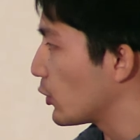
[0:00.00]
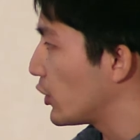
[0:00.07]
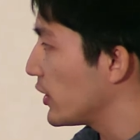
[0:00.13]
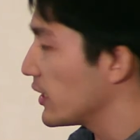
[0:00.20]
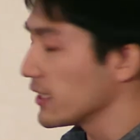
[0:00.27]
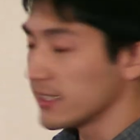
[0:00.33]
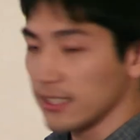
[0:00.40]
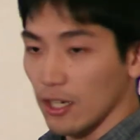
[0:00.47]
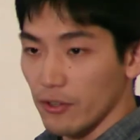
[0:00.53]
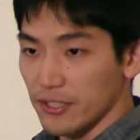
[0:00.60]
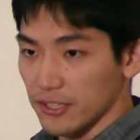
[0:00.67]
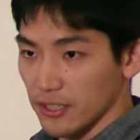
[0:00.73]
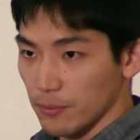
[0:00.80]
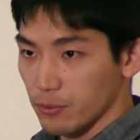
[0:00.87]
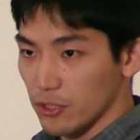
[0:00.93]
between the cell and
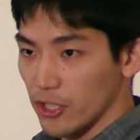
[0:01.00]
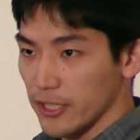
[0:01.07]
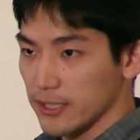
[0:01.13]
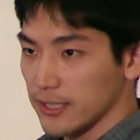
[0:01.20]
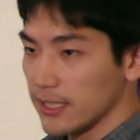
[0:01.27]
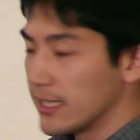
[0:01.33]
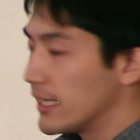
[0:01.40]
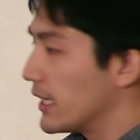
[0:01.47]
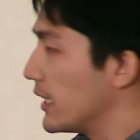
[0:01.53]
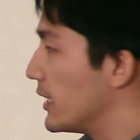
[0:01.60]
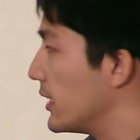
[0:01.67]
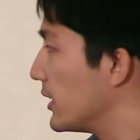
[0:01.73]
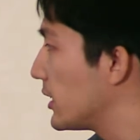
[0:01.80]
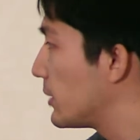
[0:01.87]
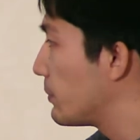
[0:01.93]
substrates, it
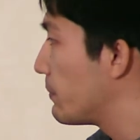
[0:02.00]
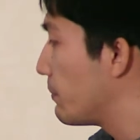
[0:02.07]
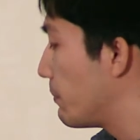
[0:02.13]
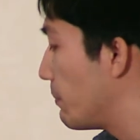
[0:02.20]
is